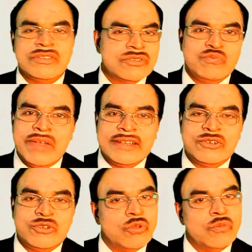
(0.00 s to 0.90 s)
but
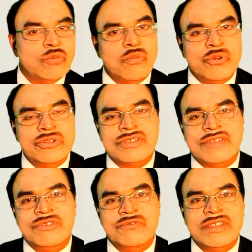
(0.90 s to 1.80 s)
most of
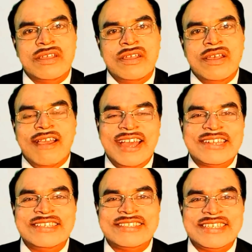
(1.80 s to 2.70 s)
the
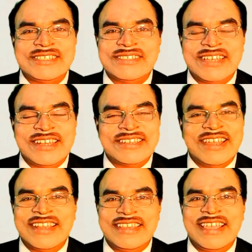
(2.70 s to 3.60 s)
organizations are
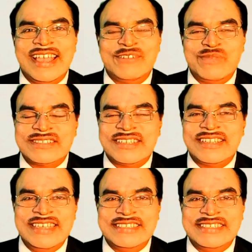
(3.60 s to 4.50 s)
targeting at present
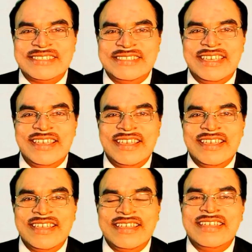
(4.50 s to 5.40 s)
ESG,
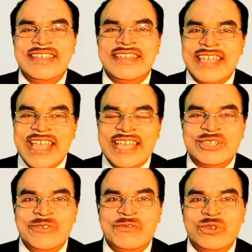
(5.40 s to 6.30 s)
cash
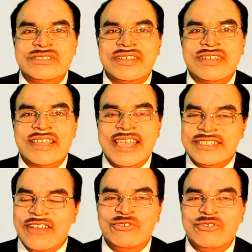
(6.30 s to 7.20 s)
inflows,
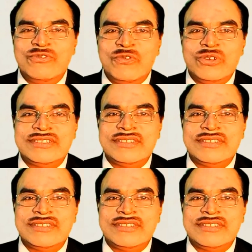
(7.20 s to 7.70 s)
cash outflows,